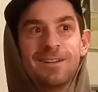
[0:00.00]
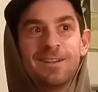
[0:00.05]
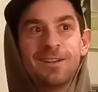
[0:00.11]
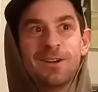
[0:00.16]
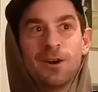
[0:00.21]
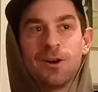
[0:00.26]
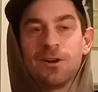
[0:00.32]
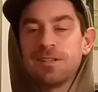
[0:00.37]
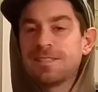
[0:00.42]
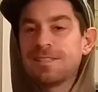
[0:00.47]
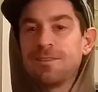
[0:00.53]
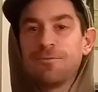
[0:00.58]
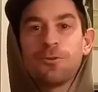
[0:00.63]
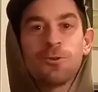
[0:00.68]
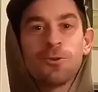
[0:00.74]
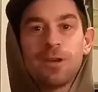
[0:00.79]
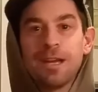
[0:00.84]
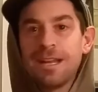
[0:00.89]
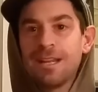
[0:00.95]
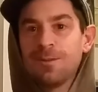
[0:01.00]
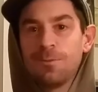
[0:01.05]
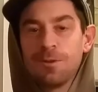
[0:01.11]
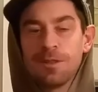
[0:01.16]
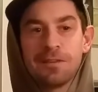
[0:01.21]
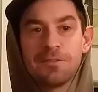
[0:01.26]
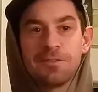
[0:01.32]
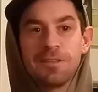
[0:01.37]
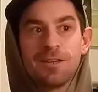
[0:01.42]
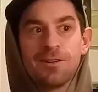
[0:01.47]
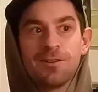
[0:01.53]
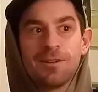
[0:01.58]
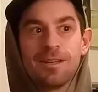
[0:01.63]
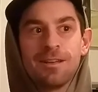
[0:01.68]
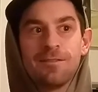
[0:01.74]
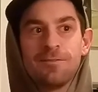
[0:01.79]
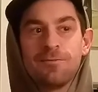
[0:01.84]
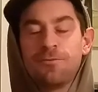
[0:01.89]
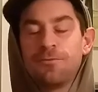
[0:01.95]
Artists have created without the
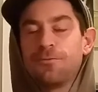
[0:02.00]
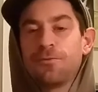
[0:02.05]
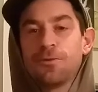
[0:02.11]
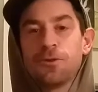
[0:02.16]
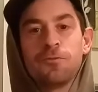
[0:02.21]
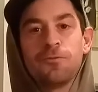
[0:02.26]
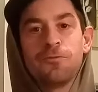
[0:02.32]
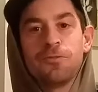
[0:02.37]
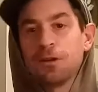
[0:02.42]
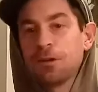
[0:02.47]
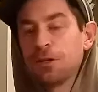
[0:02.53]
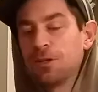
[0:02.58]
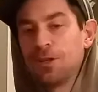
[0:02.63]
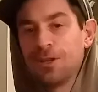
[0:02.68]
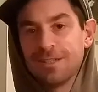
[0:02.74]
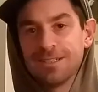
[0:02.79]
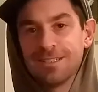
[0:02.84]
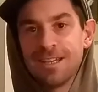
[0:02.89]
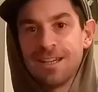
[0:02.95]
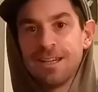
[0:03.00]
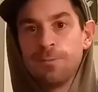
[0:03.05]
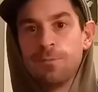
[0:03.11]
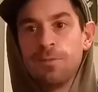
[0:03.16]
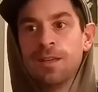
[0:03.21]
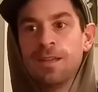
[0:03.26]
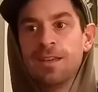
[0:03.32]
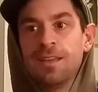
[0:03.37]
internet for a very long time,